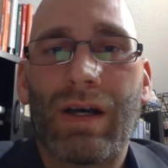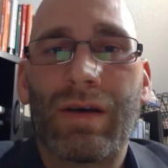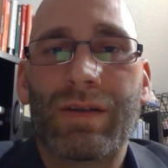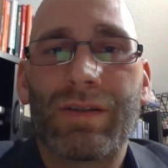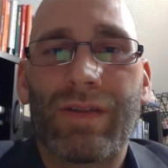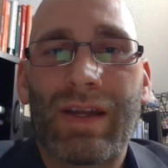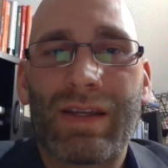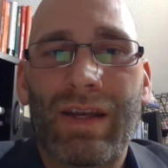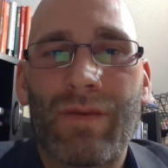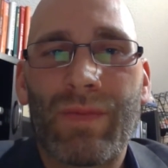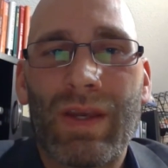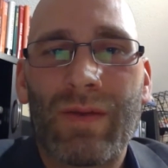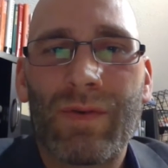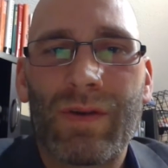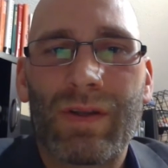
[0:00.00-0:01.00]
So that down
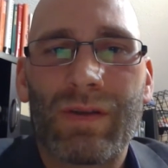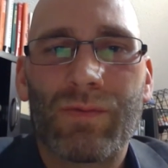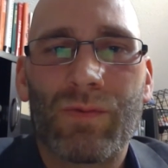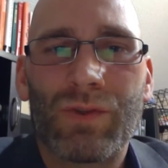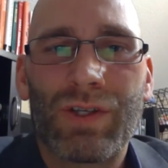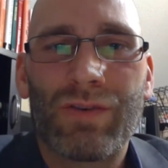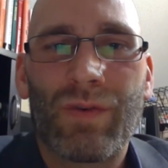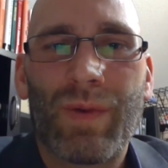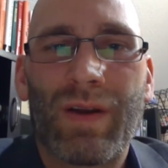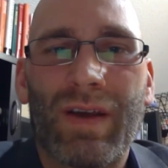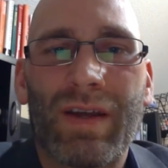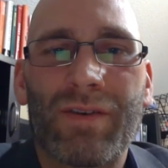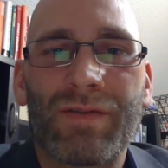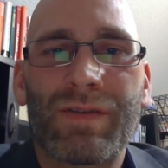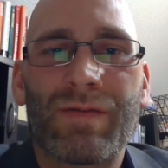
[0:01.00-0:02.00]
payment will generate about
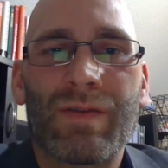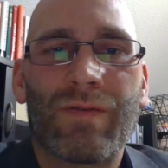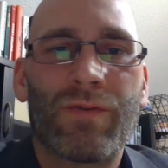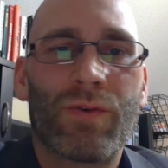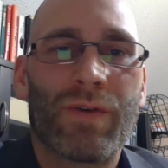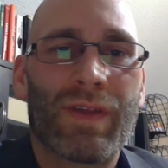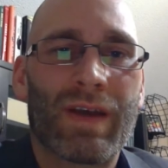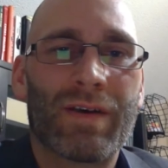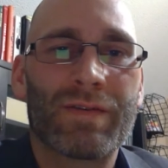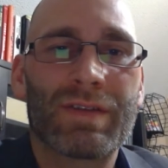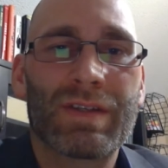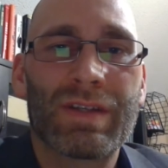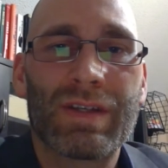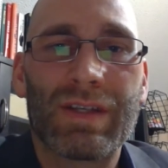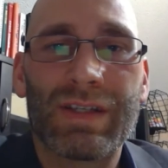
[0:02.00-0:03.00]

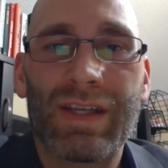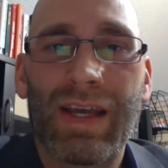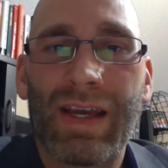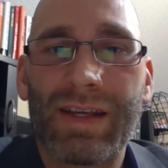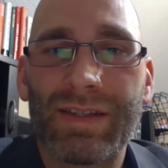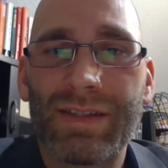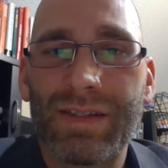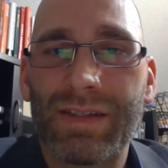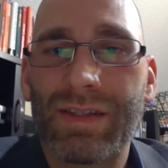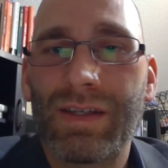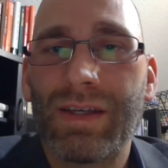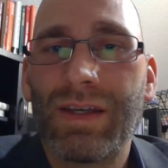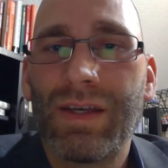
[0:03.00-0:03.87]
$174,000 in taxes.